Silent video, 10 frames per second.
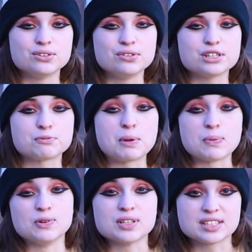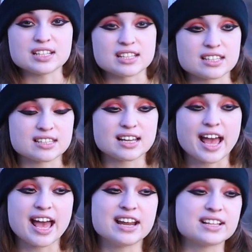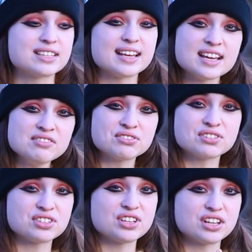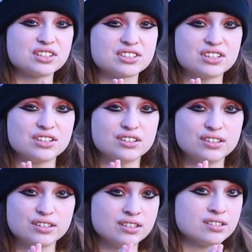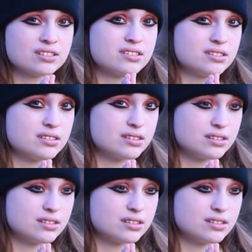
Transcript: do these people exist? And it's interesting to see these